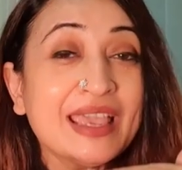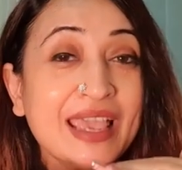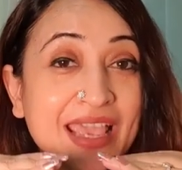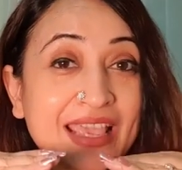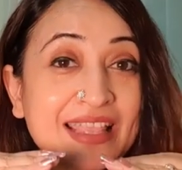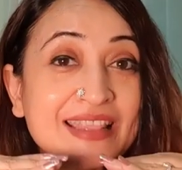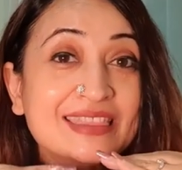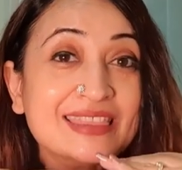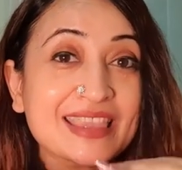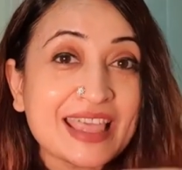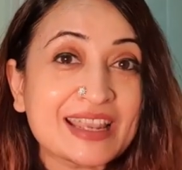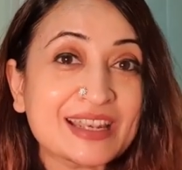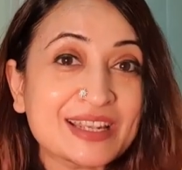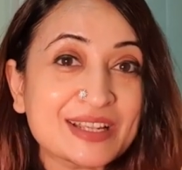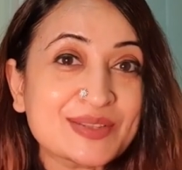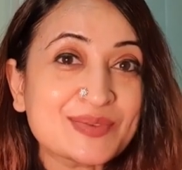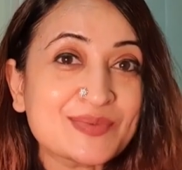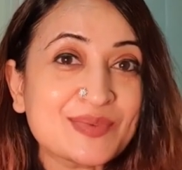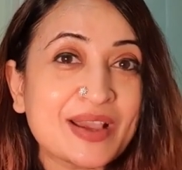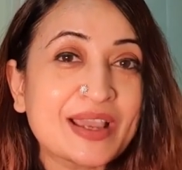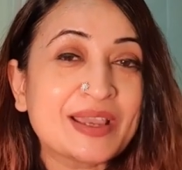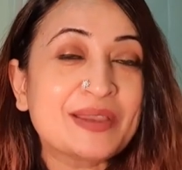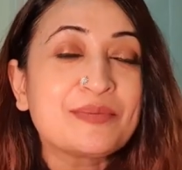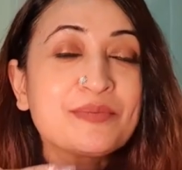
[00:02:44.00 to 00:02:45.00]
And that is
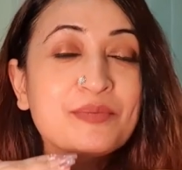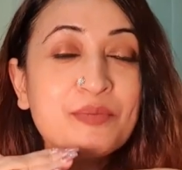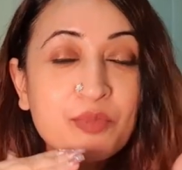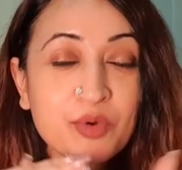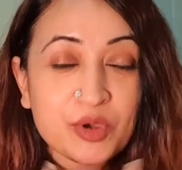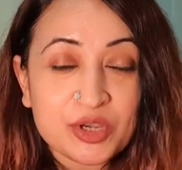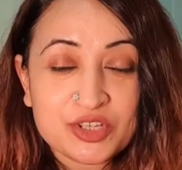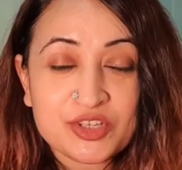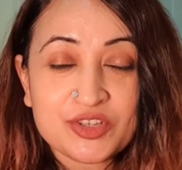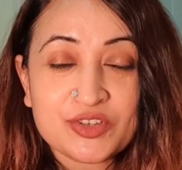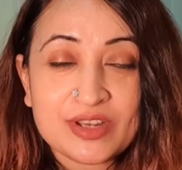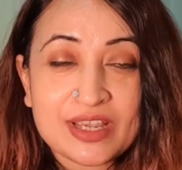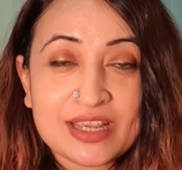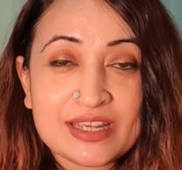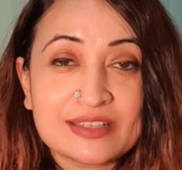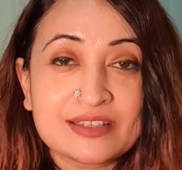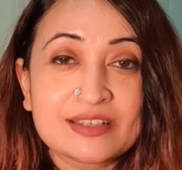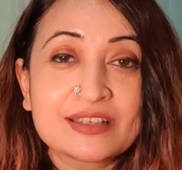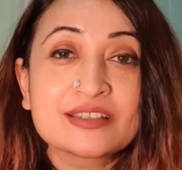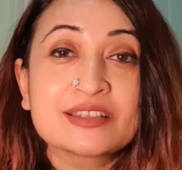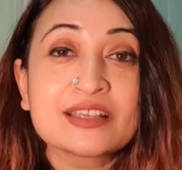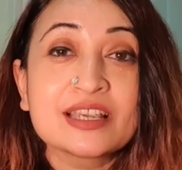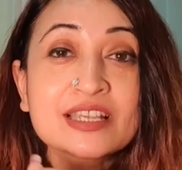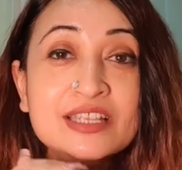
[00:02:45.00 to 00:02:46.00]
why
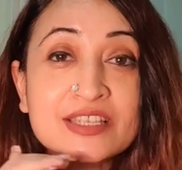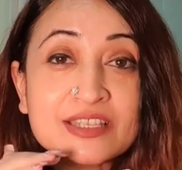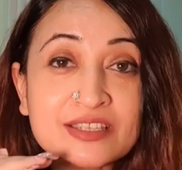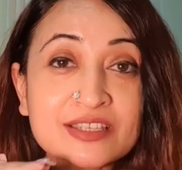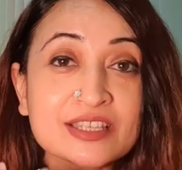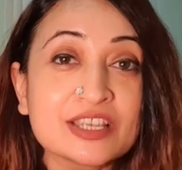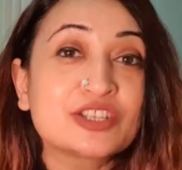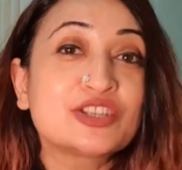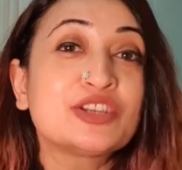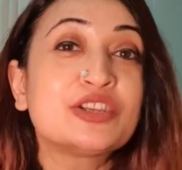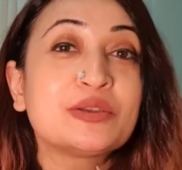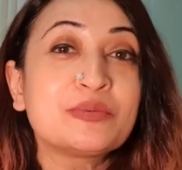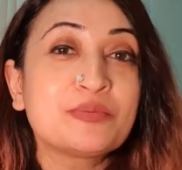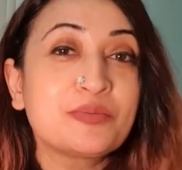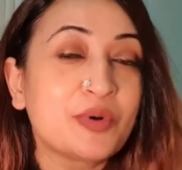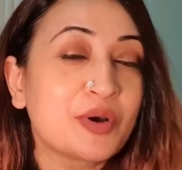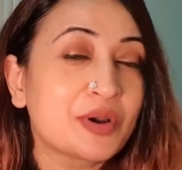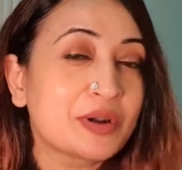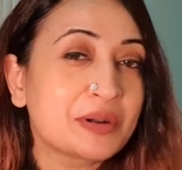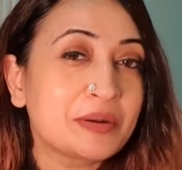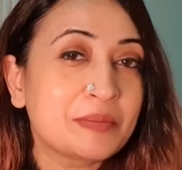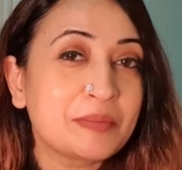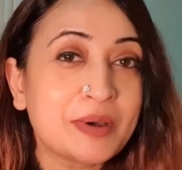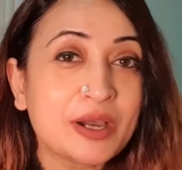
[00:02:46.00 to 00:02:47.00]
moisturizers are such an
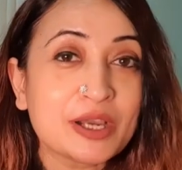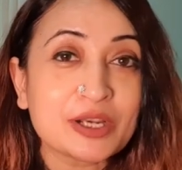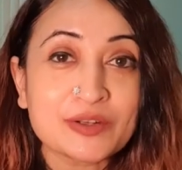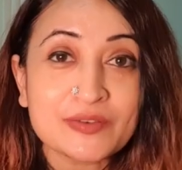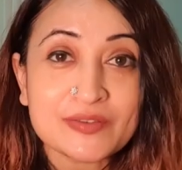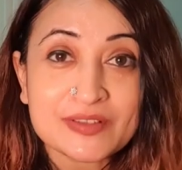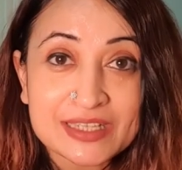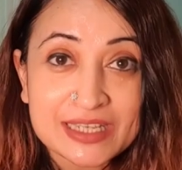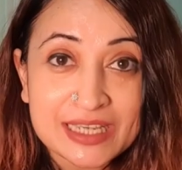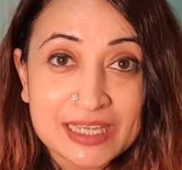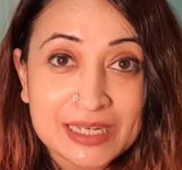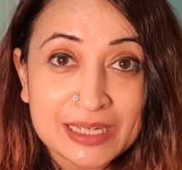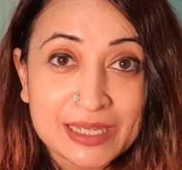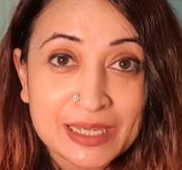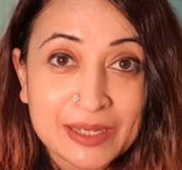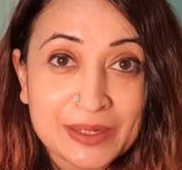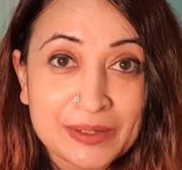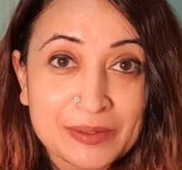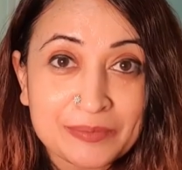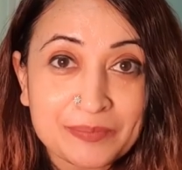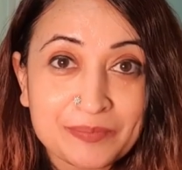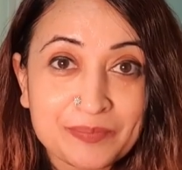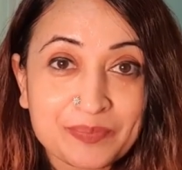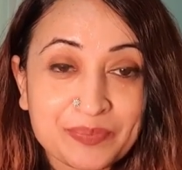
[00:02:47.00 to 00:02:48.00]
important part of skincare.
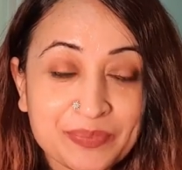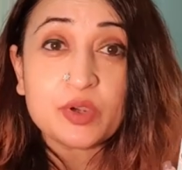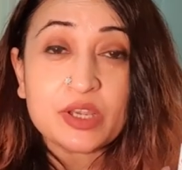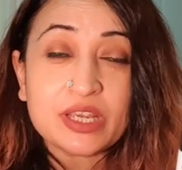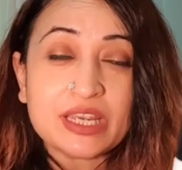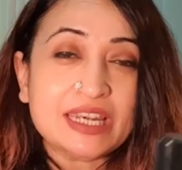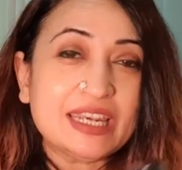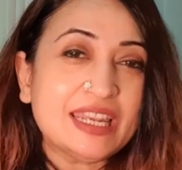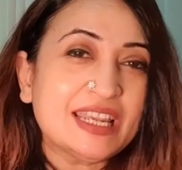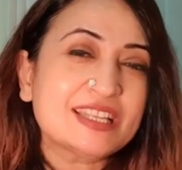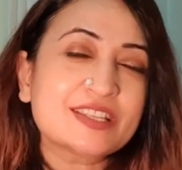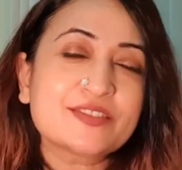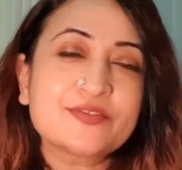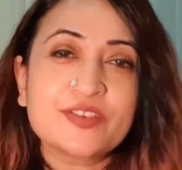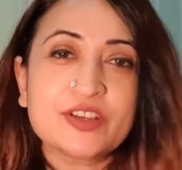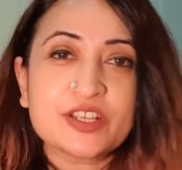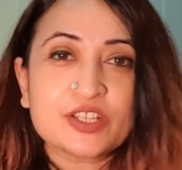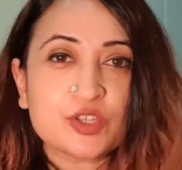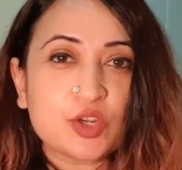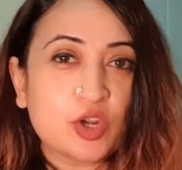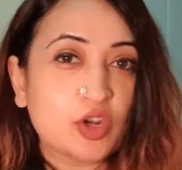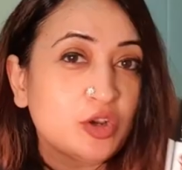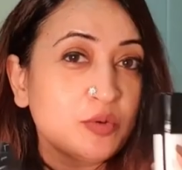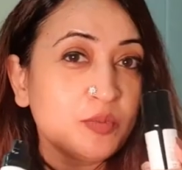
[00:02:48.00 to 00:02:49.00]
But let's
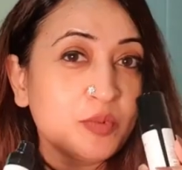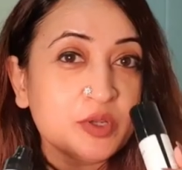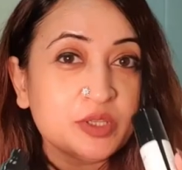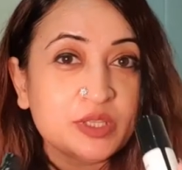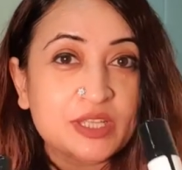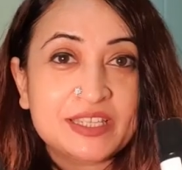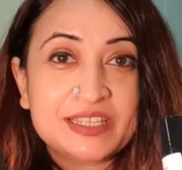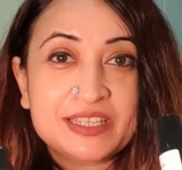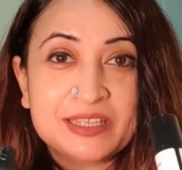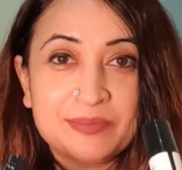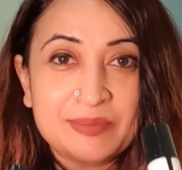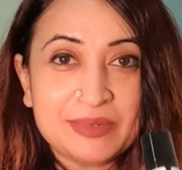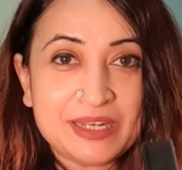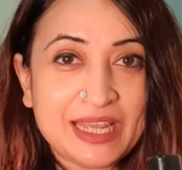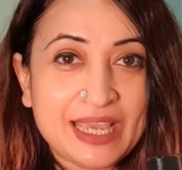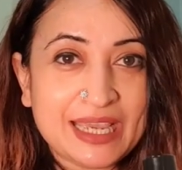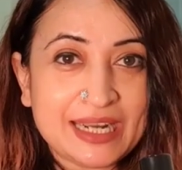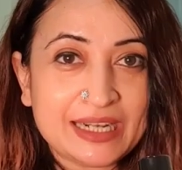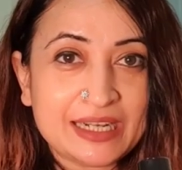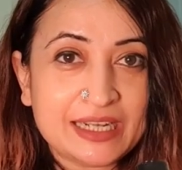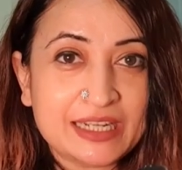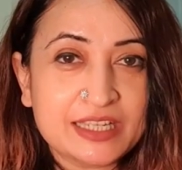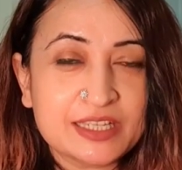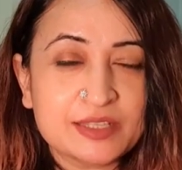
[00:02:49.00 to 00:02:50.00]
first talk about the
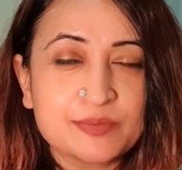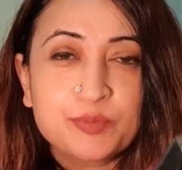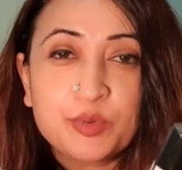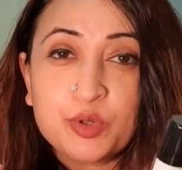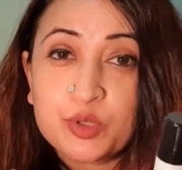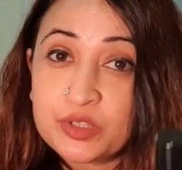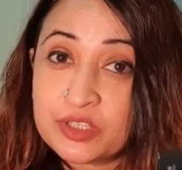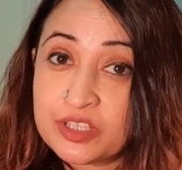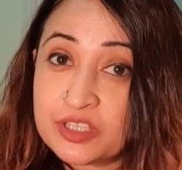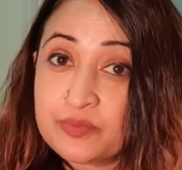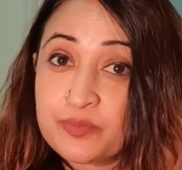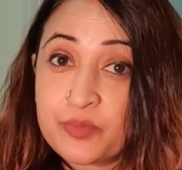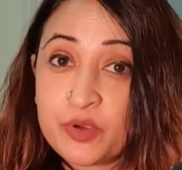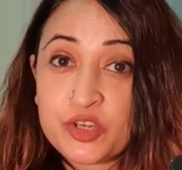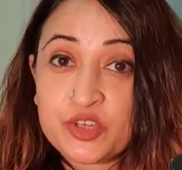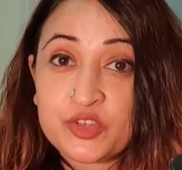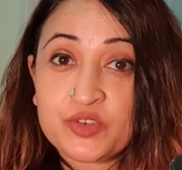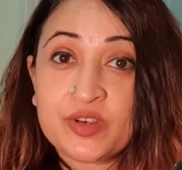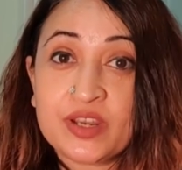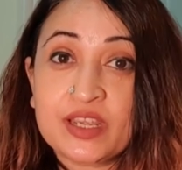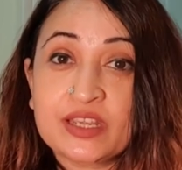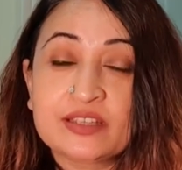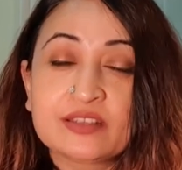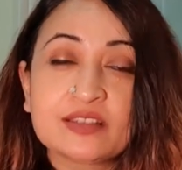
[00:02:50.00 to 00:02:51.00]
similarities. Both these
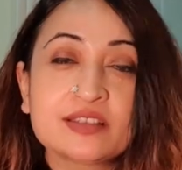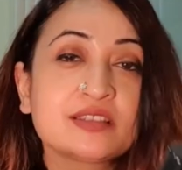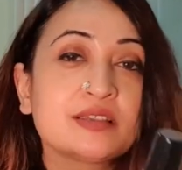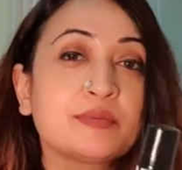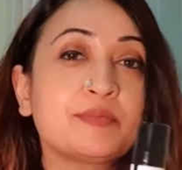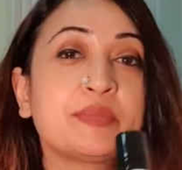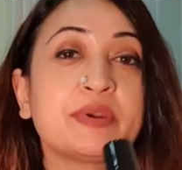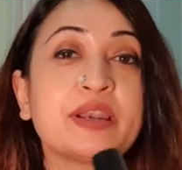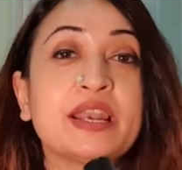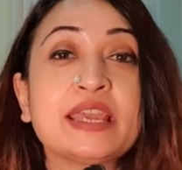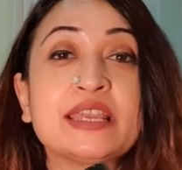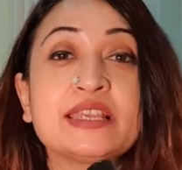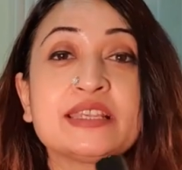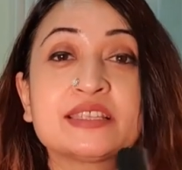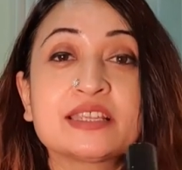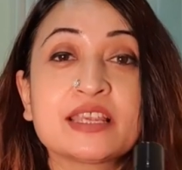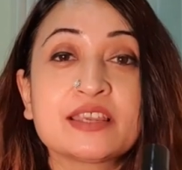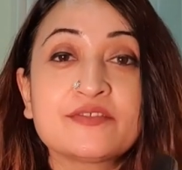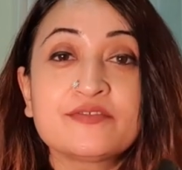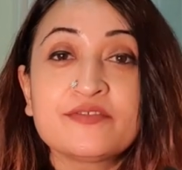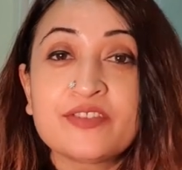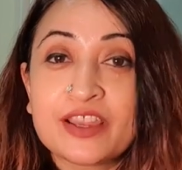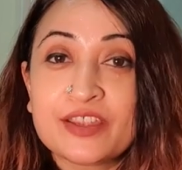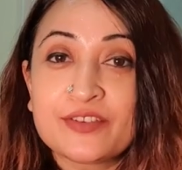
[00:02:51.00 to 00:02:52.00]
moisturizers are priced
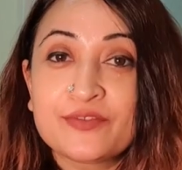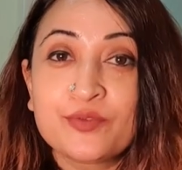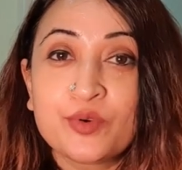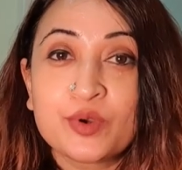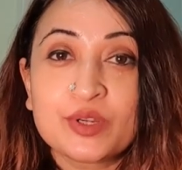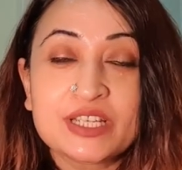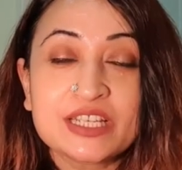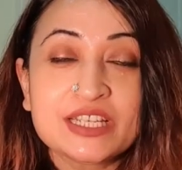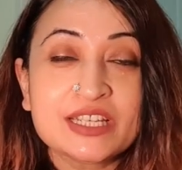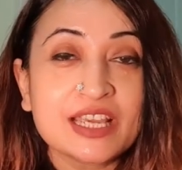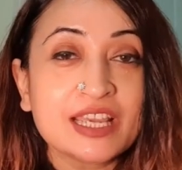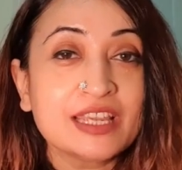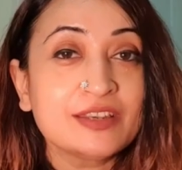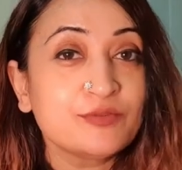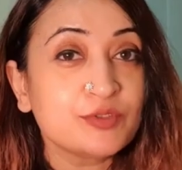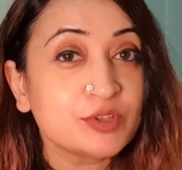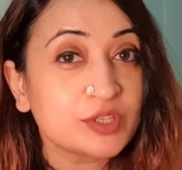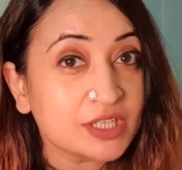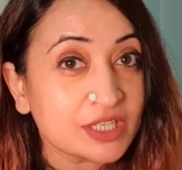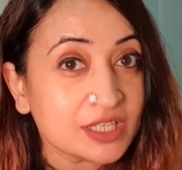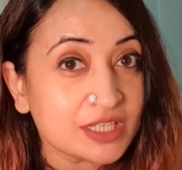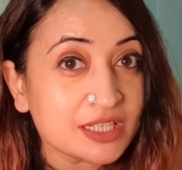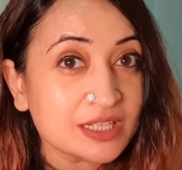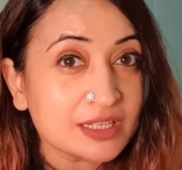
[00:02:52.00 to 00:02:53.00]
at $5.49 for
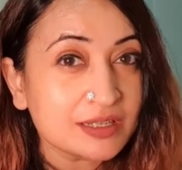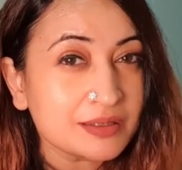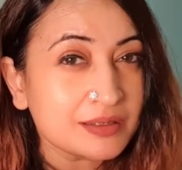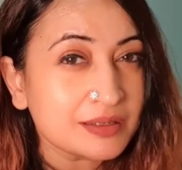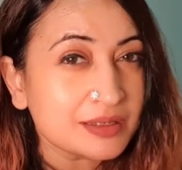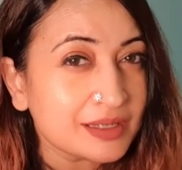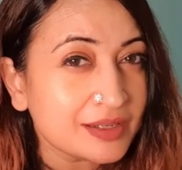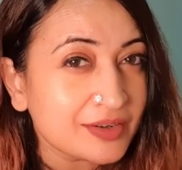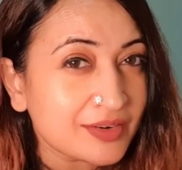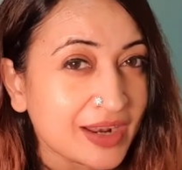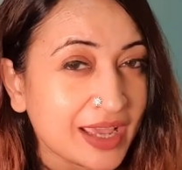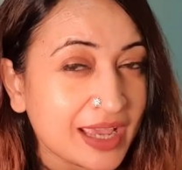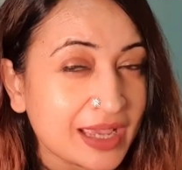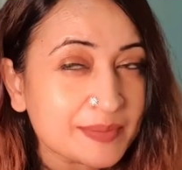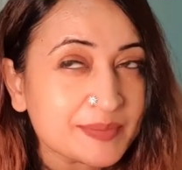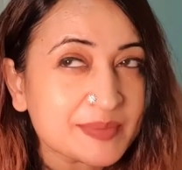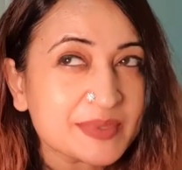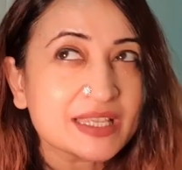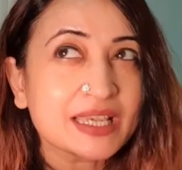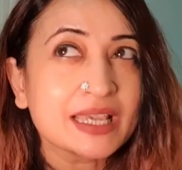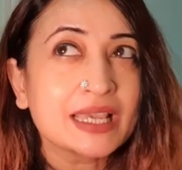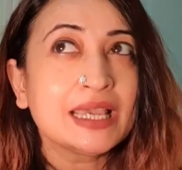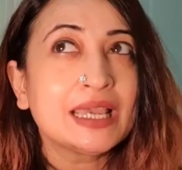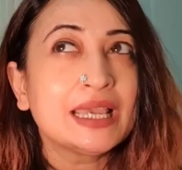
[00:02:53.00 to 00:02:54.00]
30 grams.